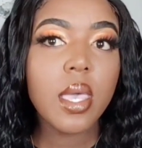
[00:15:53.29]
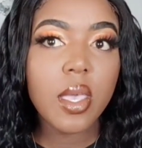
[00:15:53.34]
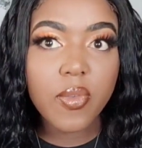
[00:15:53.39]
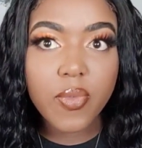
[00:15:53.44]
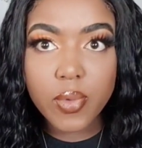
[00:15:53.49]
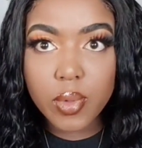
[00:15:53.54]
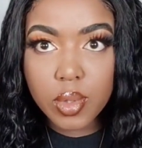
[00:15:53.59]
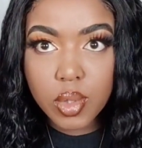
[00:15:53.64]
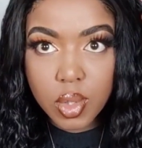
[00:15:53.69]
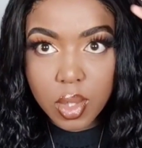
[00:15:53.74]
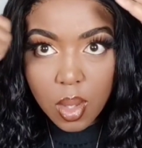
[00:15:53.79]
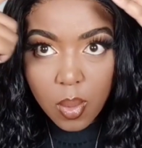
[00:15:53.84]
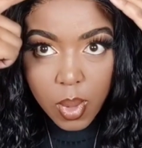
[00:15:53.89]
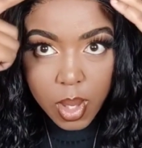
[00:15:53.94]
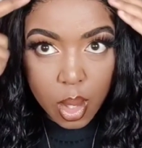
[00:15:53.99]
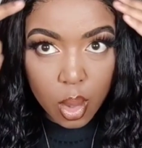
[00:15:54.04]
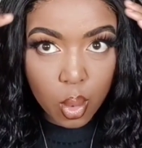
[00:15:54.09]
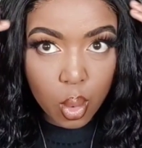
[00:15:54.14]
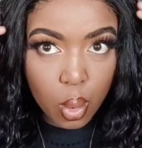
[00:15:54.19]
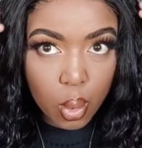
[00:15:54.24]
If you do not
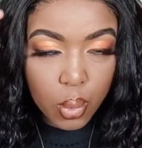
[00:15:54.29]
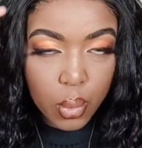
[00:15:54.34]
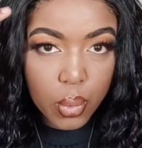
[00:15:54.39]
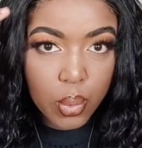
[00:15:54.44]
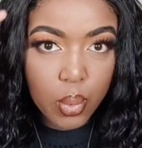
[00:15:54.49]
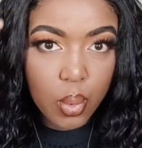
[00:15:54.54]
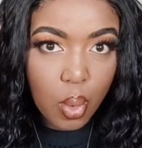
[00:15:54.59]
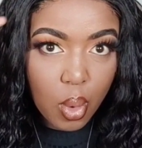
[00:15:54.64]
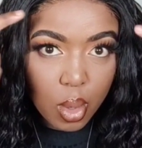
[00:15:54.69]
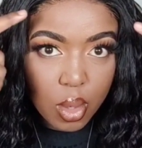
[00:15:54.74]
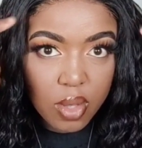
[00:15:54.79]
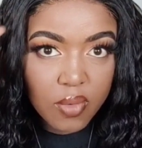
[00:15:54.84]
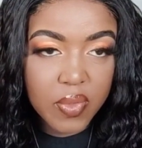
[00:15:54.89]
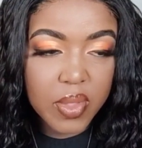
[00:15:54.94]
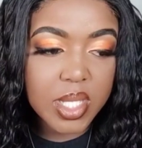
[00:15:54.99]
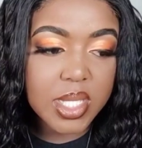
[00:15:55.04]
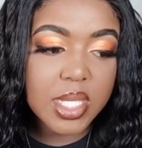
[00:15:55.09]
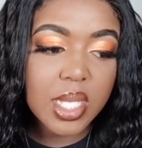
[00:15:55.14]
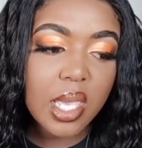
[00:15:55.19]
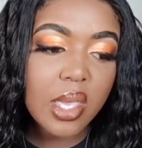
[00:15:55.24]
want to go through all of
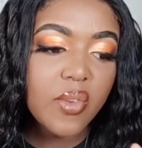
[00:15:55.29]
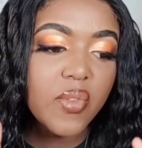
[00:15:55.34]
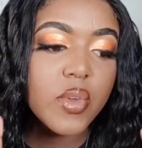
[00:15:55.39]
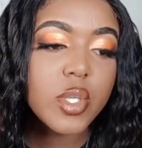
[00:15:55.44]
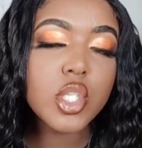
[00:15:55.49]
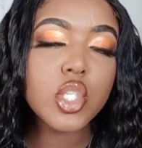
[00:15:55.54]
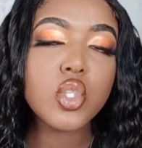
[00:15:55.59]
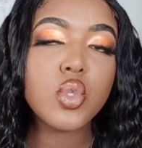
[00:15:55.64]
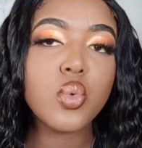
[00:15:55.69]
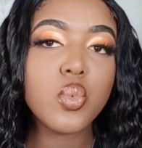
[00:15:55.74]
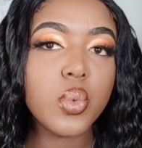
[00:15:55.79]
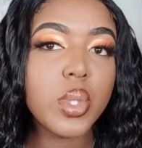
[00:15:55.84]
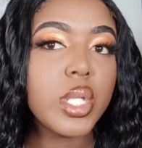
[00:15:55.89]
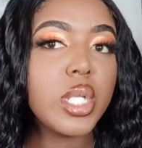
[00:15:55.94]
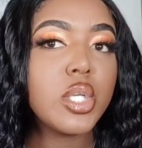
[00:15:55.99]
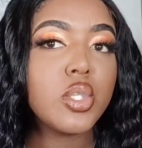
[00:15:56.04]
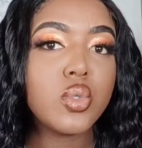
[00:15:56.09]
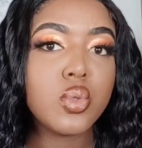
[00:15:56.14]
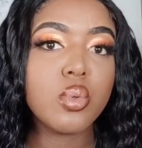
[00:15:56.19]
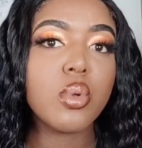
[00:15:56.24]
this effort, you
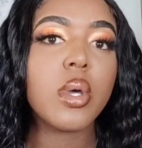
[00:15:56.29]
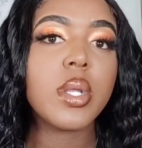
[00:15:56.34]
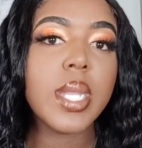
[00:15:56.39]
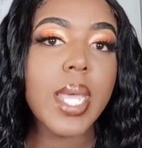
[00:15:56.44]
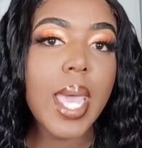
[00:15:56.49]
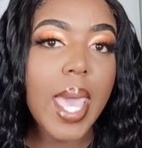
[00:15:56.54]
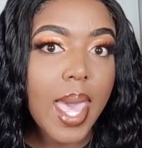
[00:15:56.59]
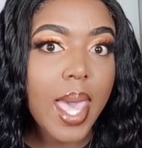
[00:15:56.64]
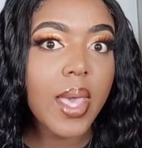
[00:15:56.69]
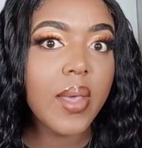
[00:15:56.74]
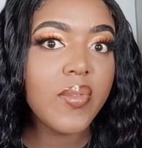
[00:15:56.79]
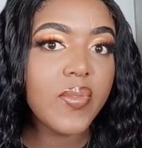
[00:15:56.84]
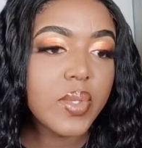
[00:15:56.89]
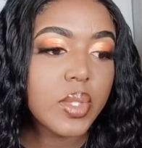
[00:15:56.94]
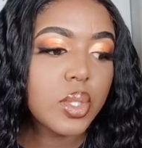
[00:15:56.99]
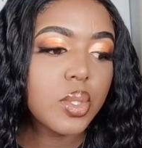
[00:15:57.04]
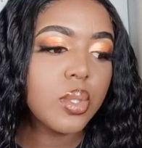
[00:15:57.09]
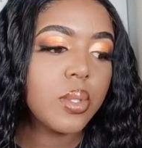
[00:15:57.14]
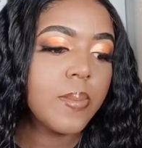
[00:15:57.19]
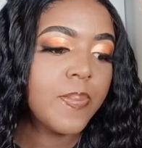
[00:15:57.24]
really do not have
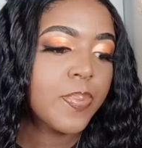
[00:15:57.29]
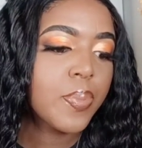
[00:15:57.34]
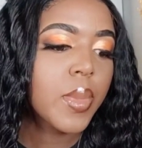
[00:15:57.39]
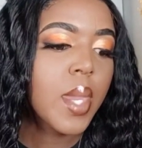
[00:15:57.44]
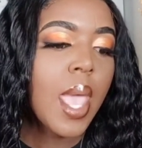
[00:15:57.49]
to,